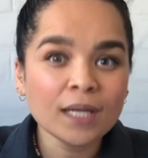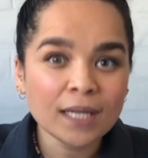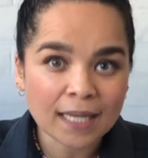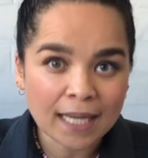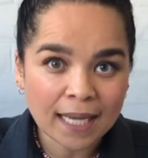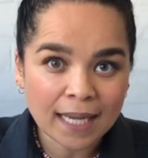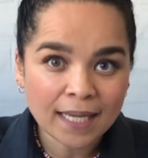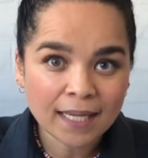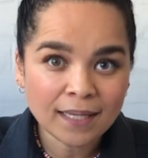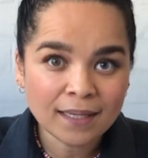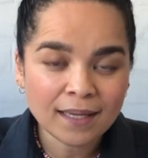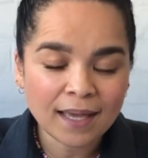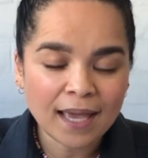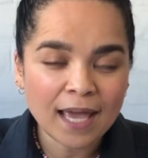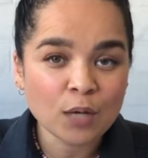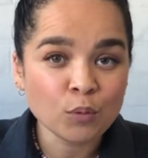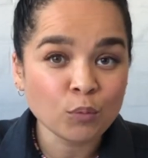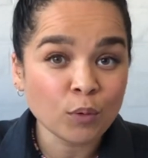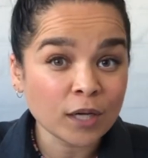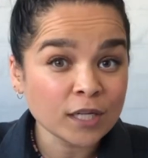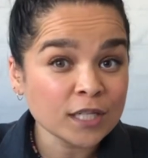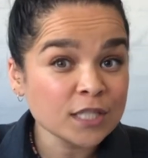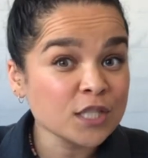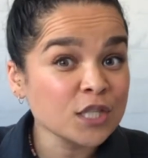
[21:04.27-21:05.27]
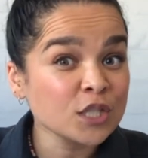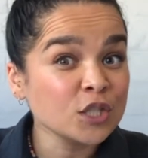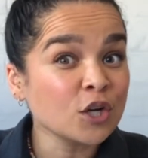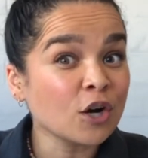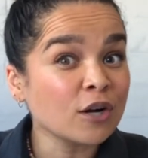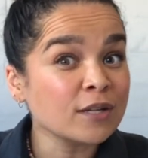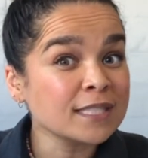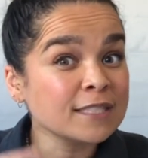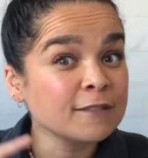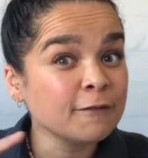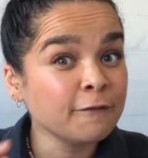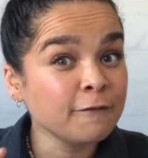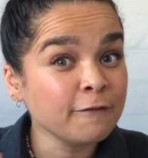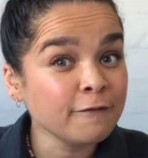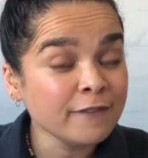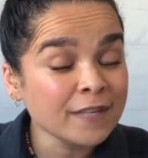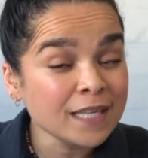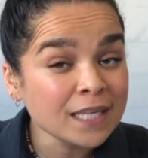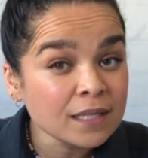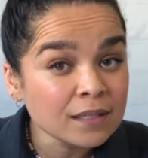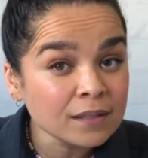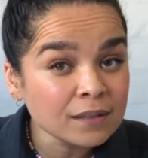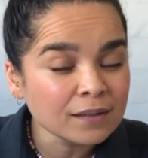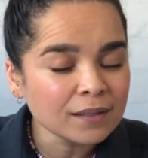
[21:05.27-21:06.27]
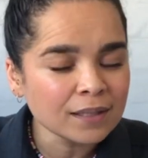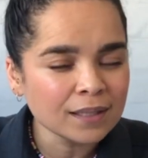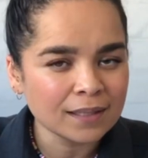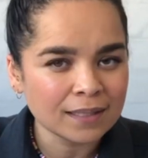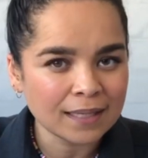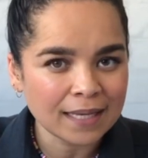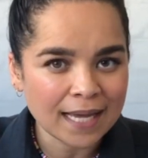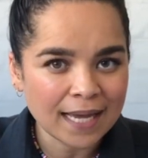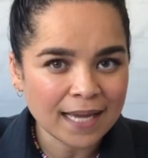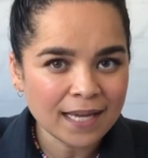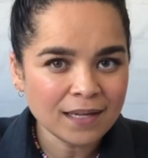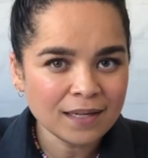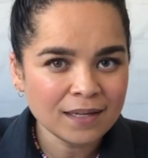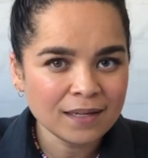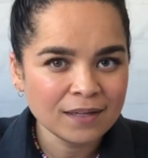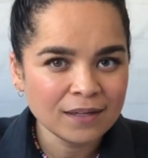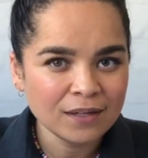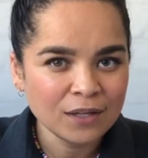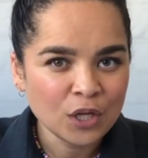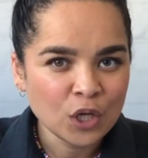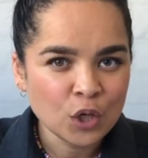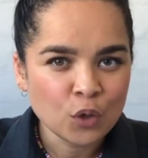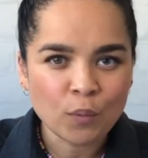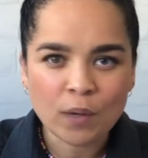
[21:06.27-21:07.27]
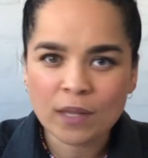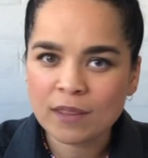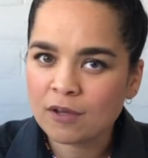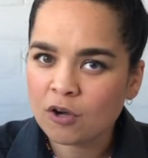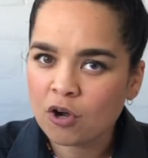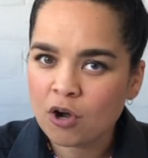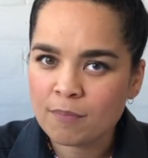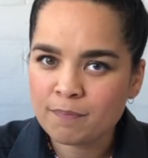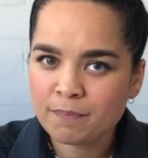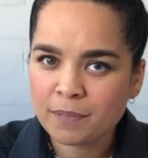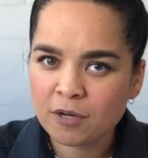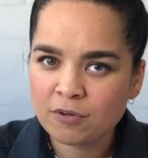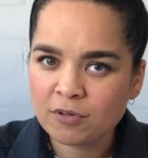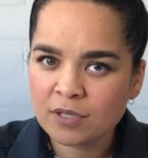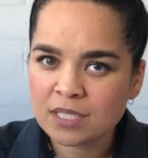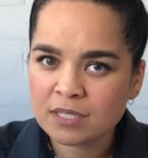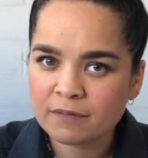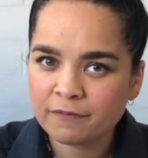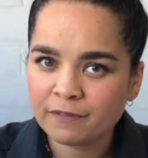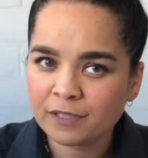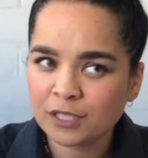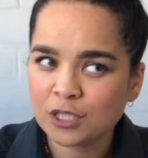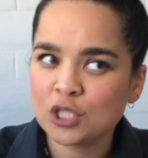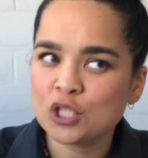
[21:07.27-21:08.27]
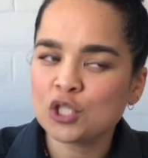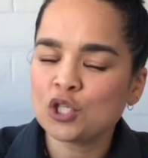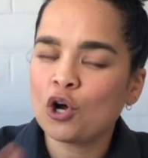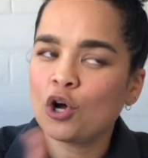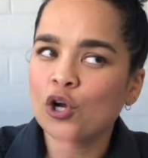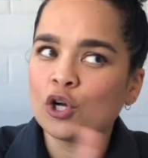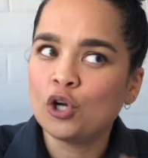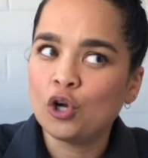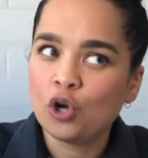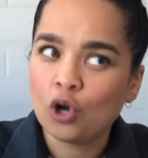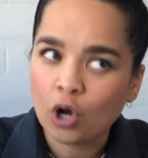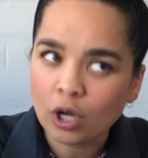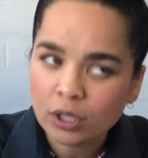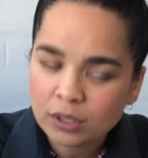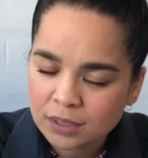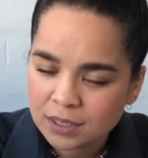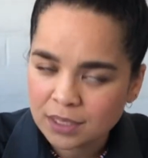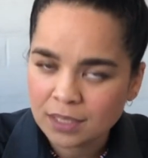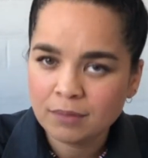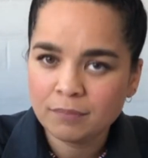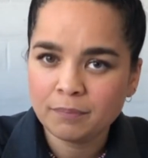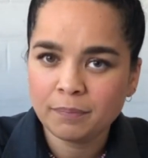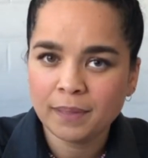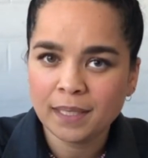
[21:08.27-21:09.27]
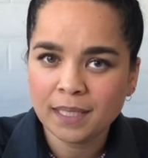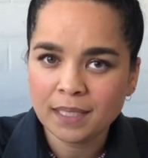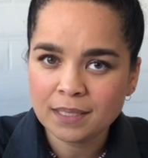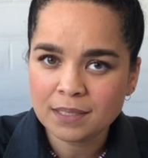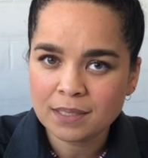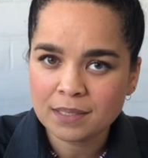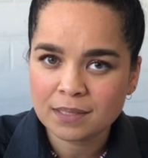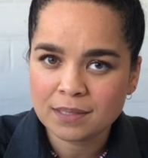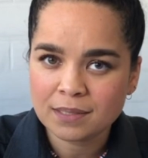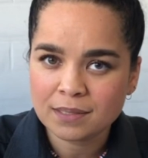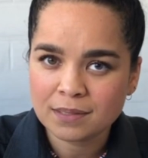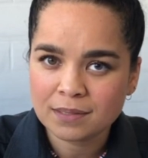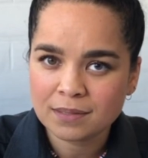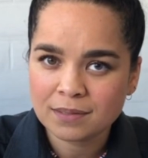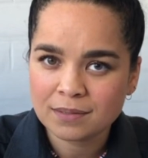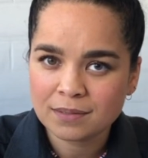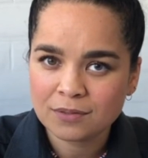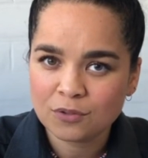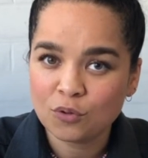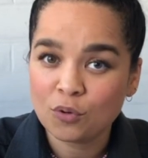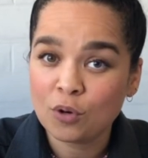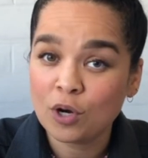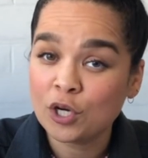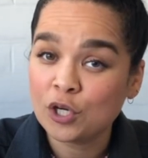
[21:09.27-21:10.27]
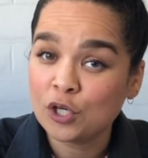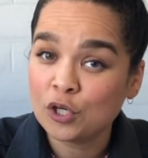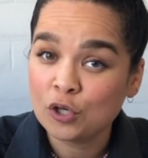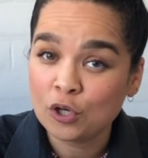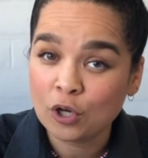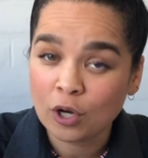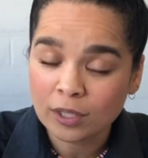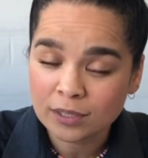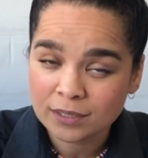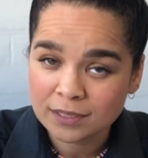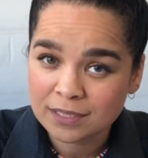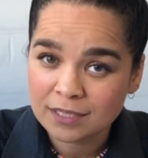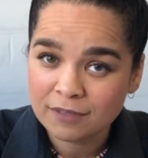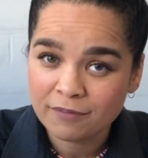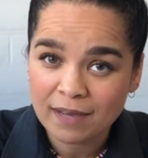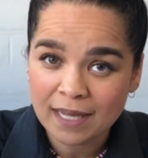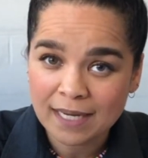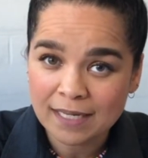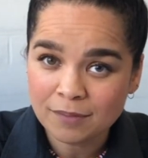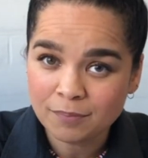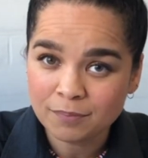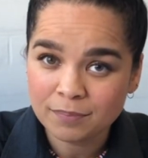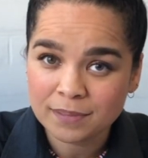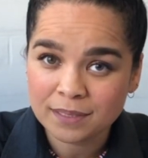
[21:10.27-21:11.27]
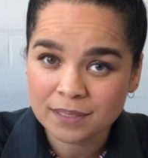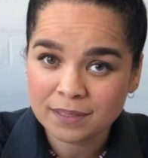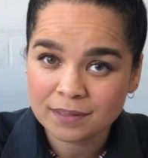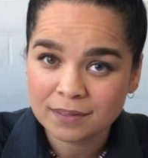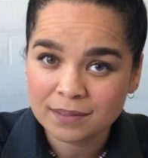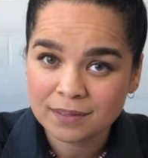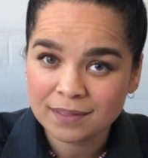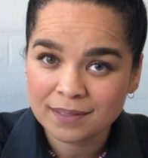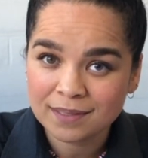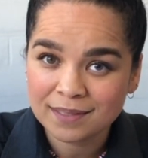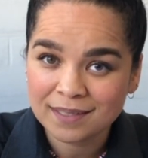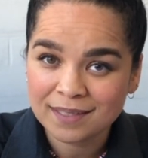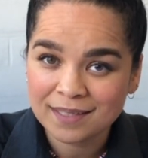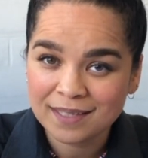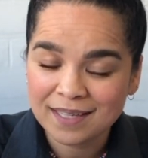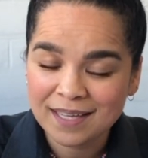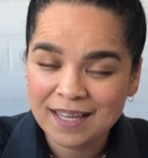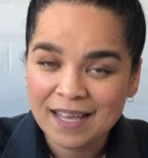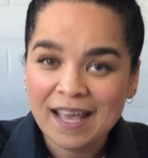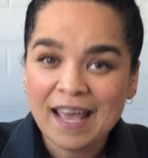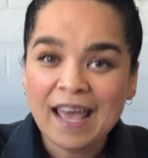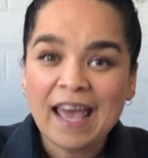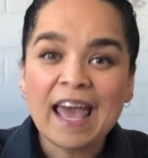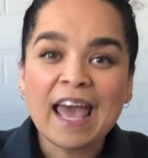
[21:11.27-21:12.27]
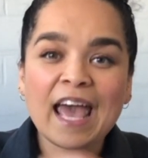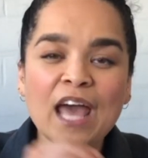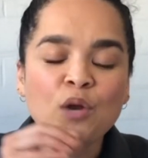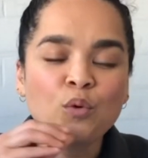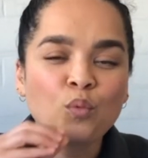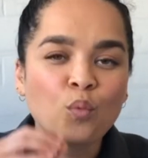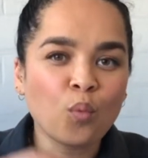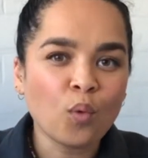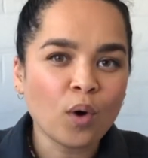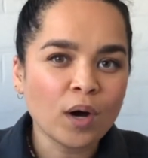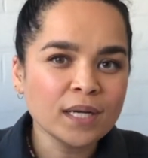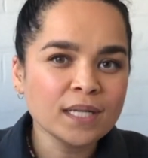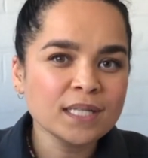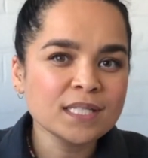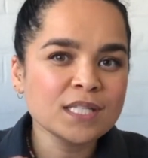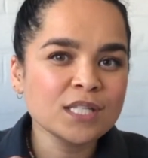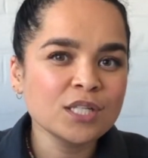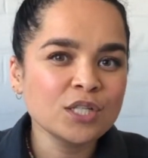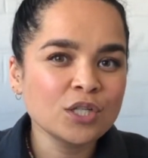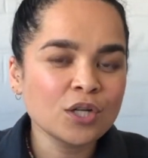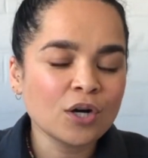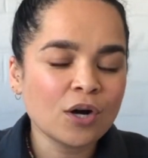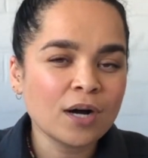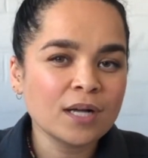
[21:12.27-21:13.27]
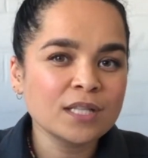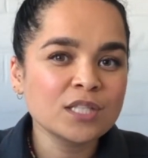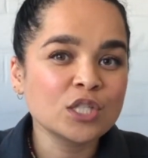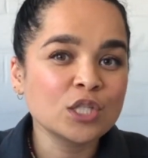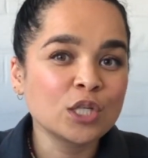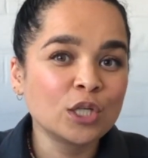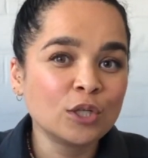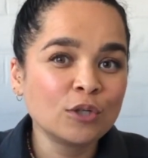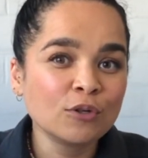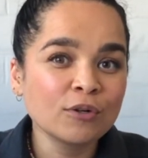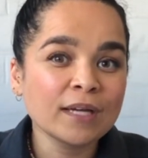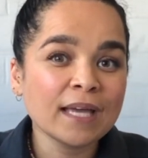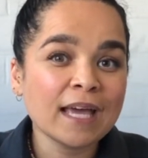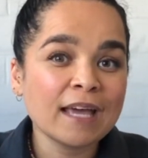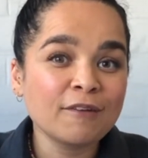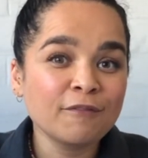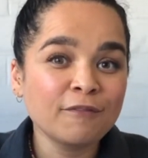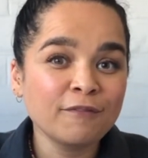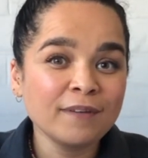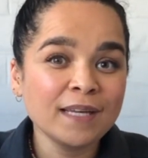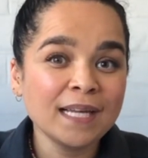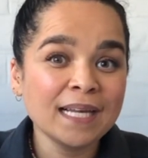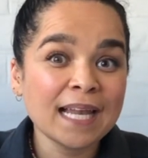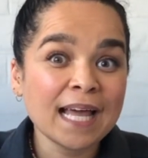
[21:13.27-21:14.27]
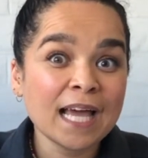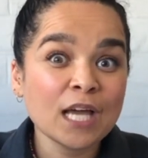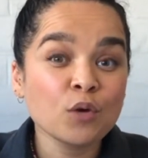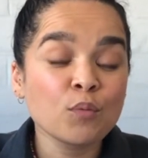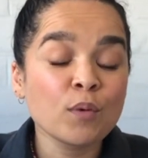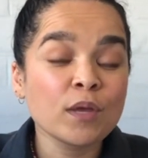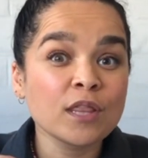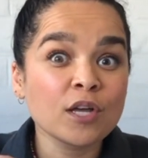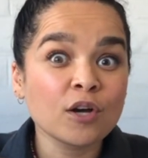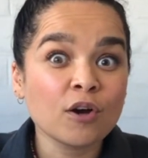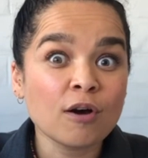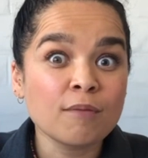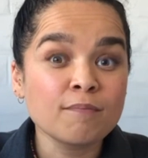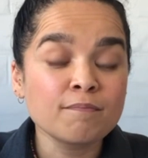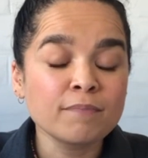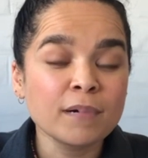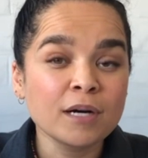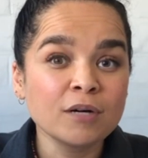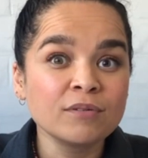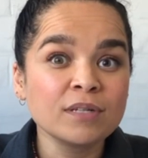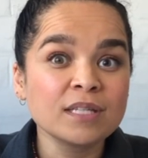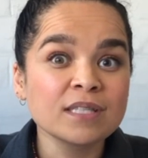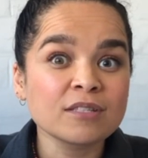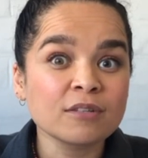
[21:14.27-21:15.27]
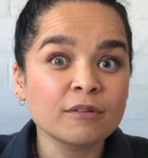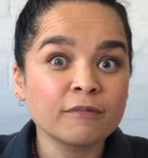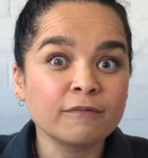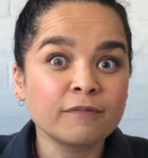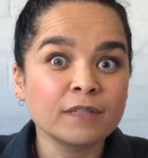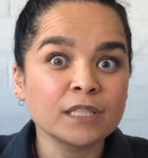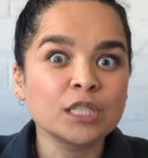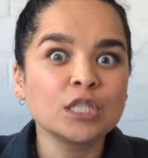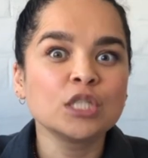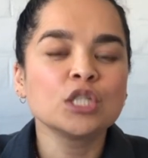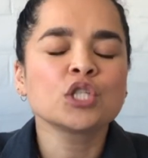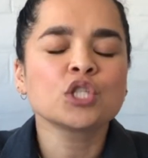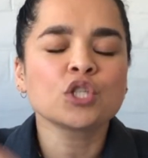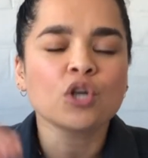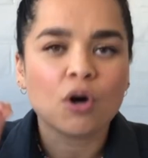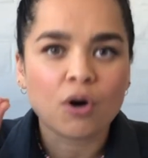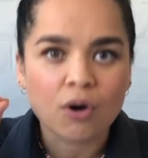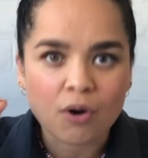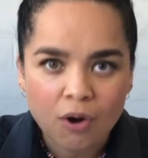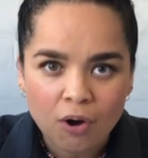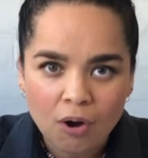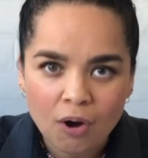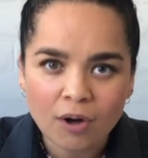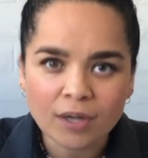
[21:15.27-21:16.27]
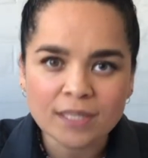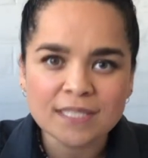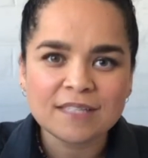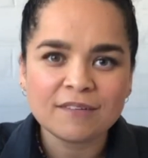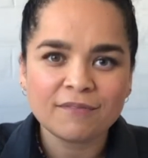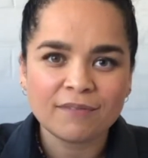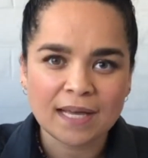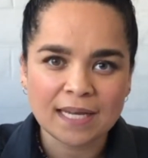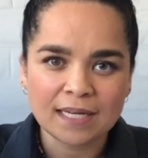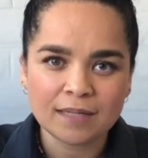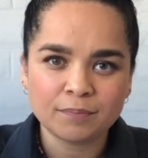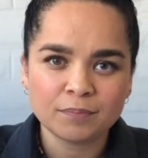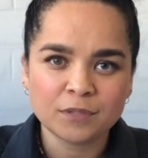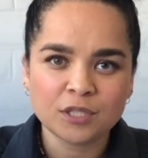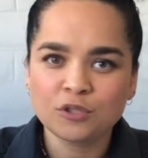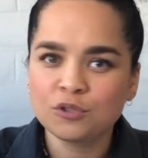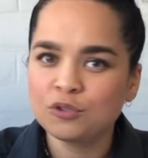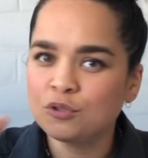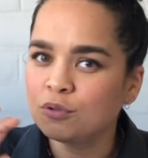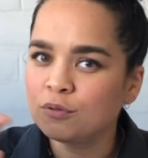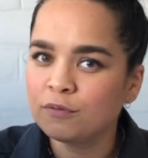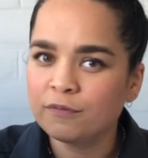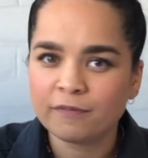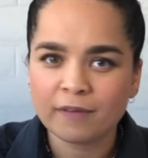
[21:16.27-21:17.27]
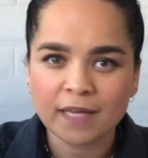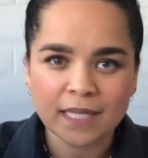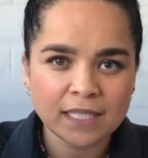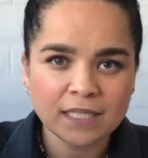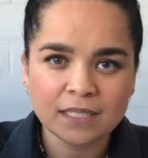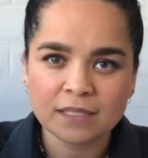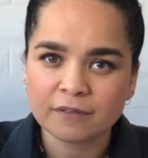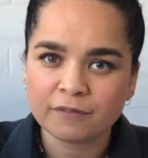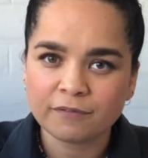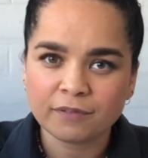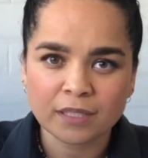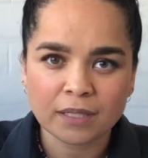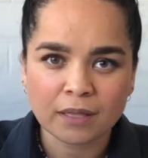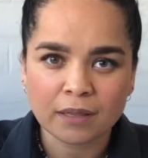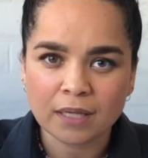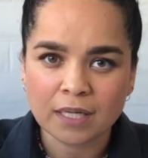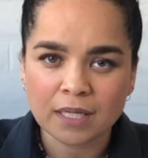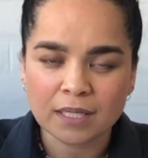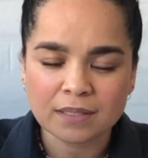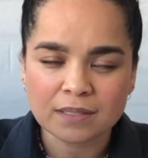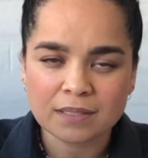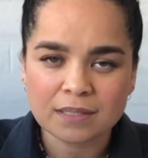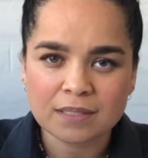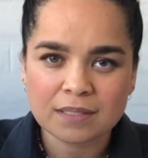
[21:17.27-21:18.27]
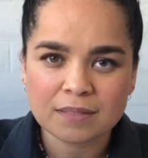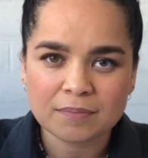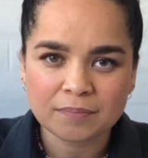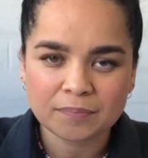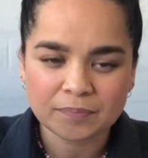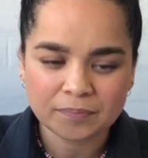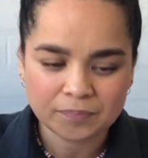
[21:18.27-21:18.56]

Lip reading: like and what does the dance feel like when the components of fitness are not in place or are not developed? And what does the dance look and feel like when the components of fitness are developed? 2 very different things.